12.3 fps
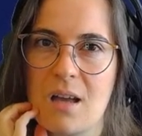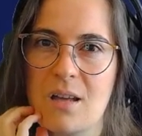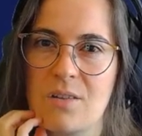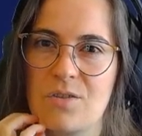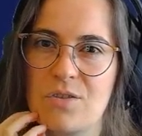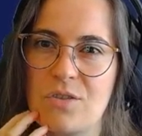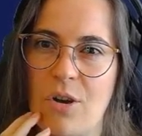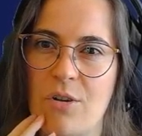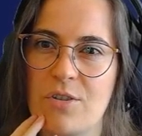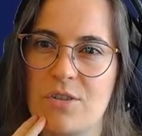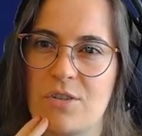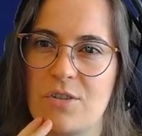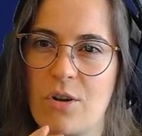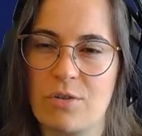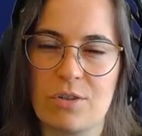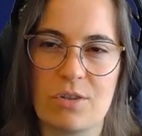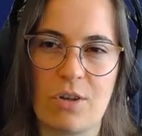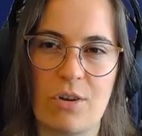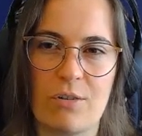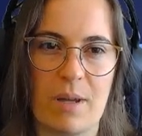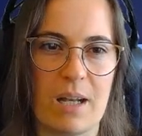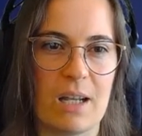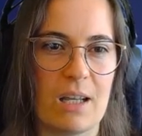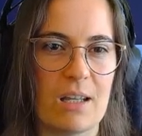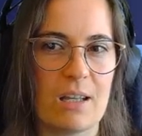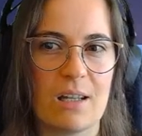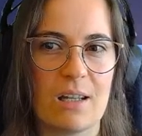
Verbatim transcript: So, so, so many.